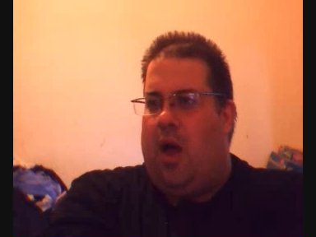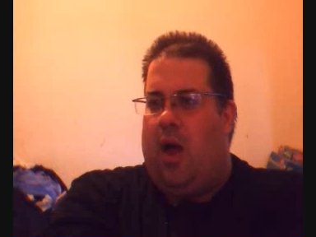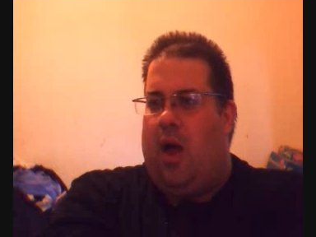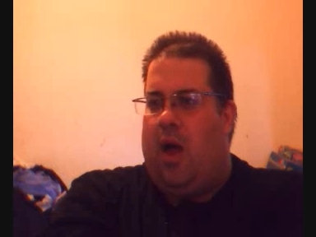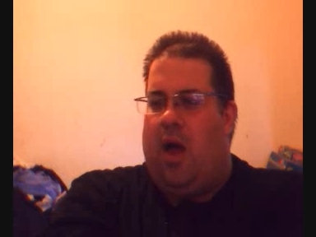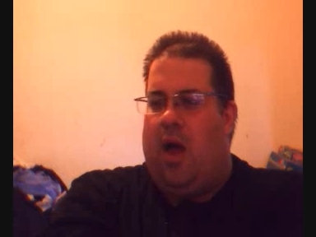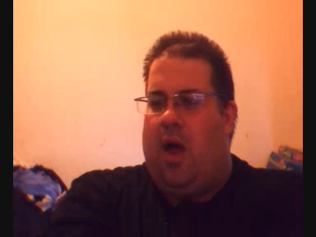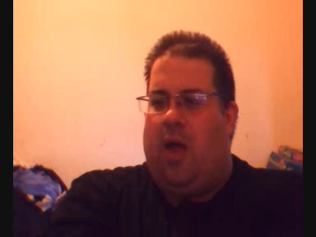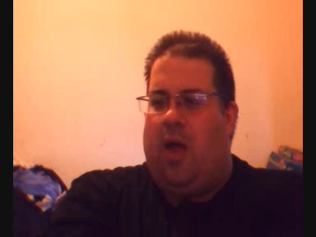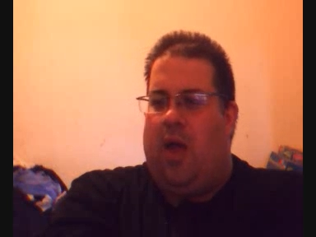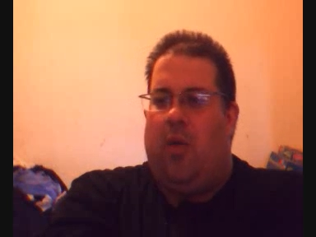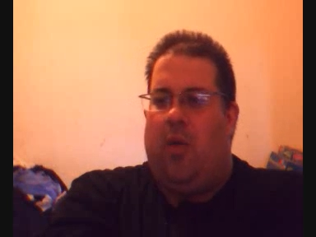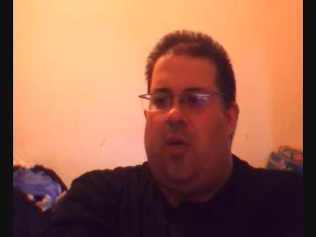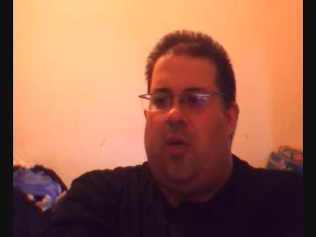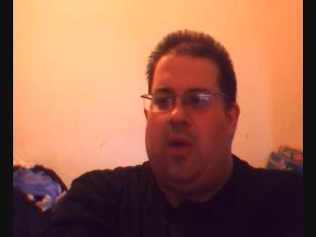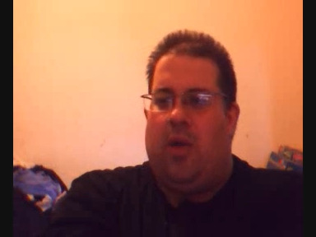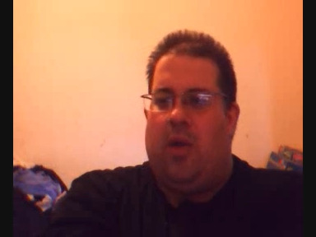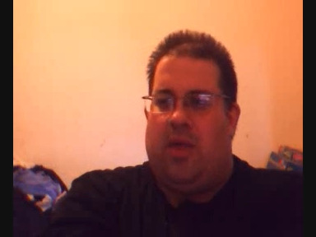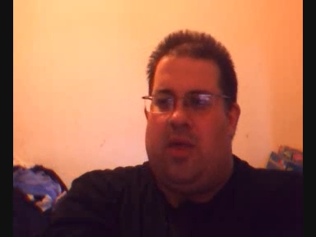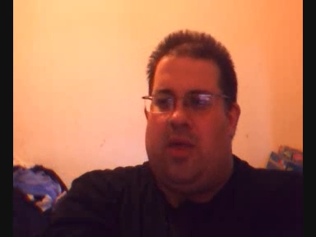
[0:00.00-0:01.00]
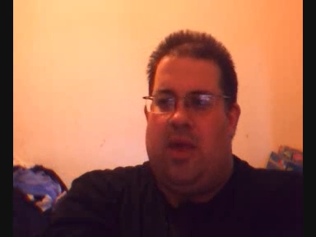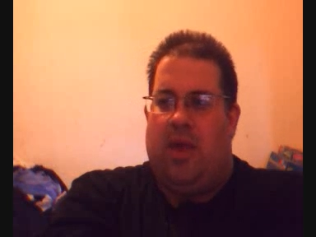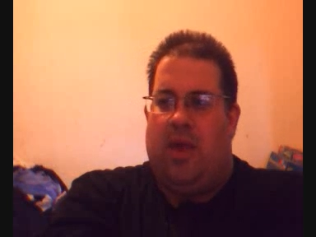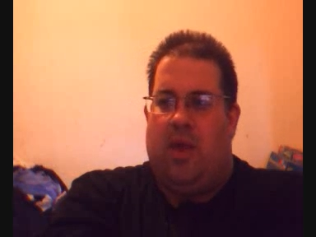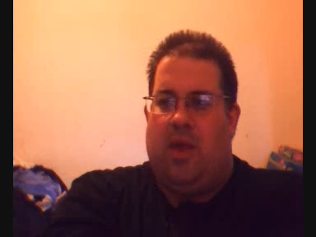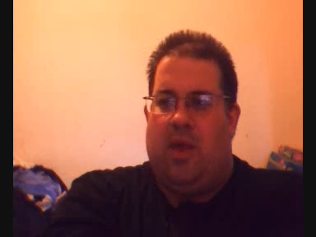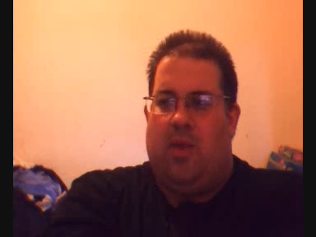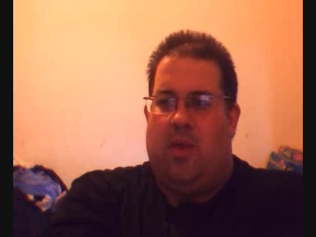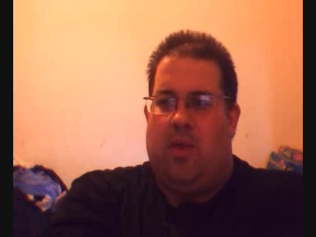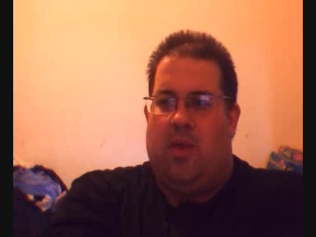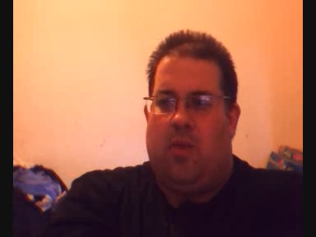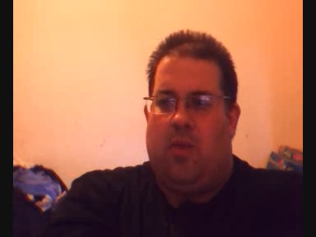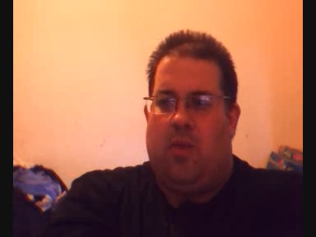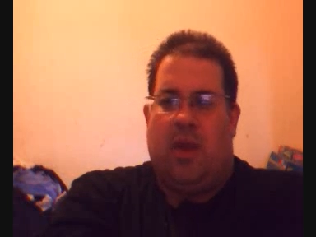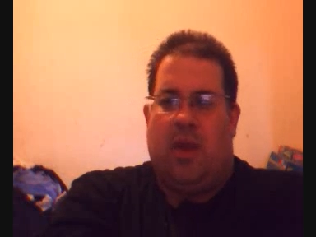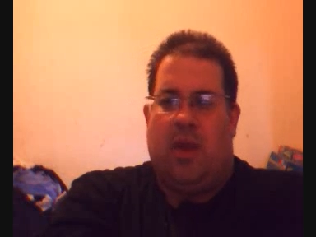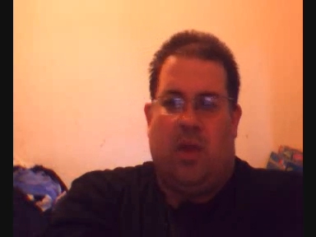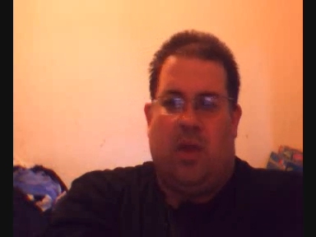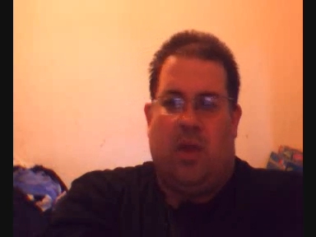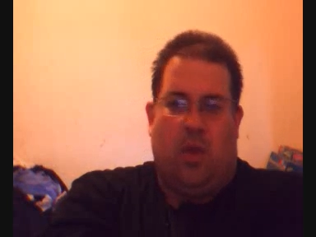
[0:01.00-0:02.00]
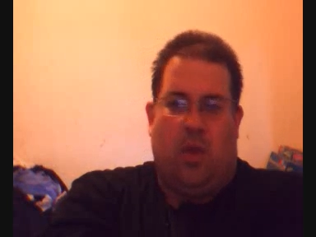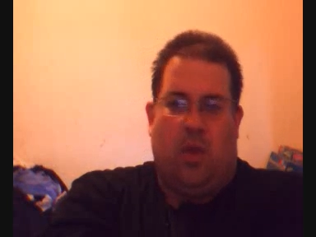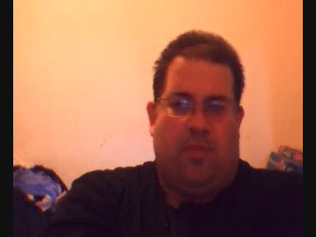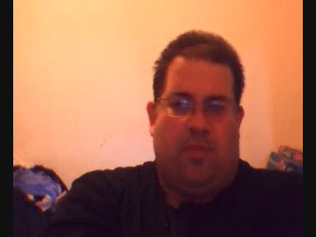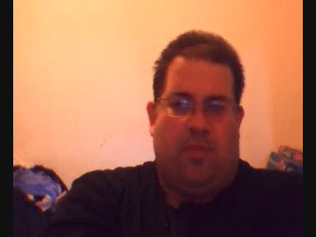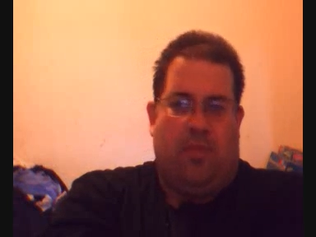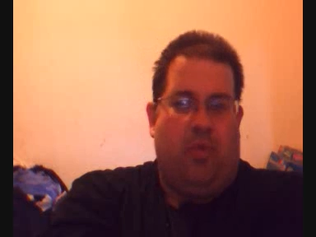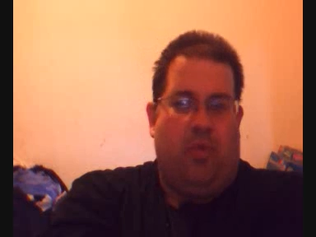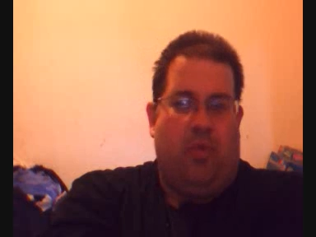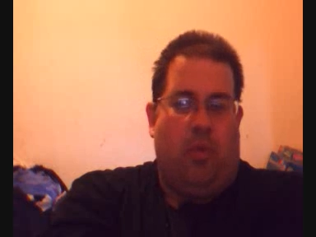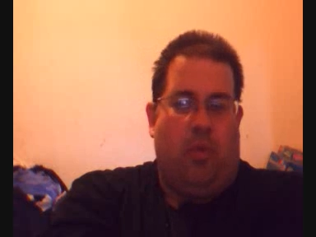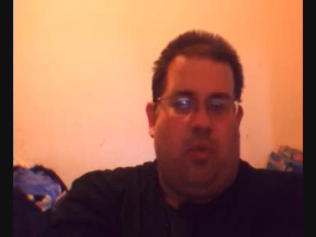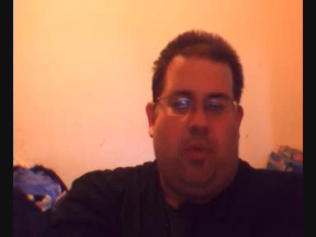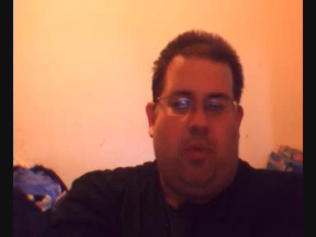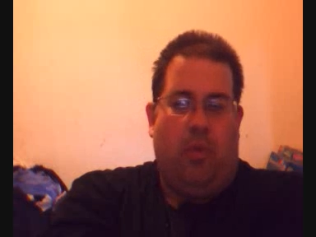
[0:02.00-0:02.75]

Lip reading: Otherwise, the races were normal.